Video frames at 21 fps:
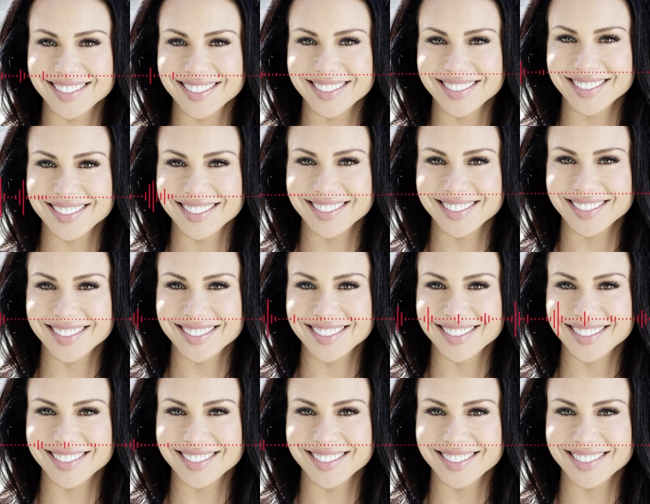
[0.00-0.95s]
And
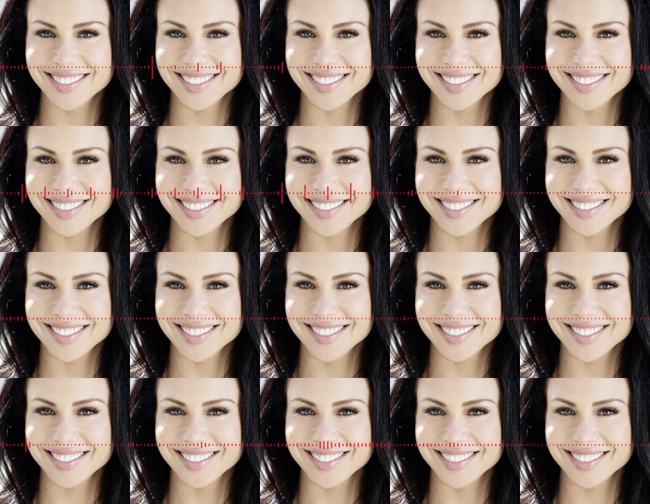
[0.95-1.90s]
people have to filter out the
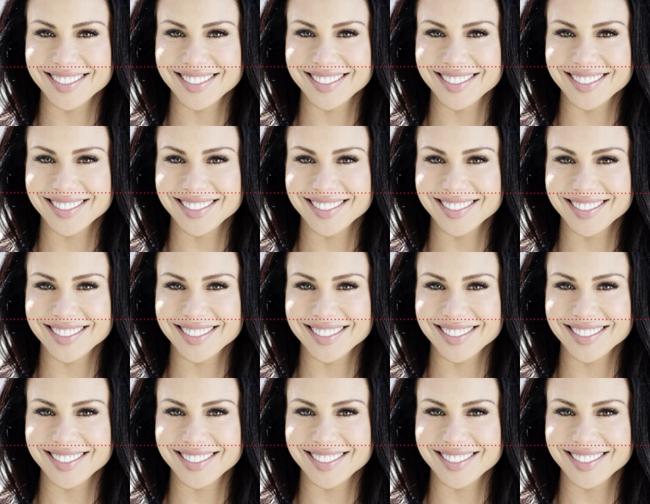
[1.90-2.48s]
BS.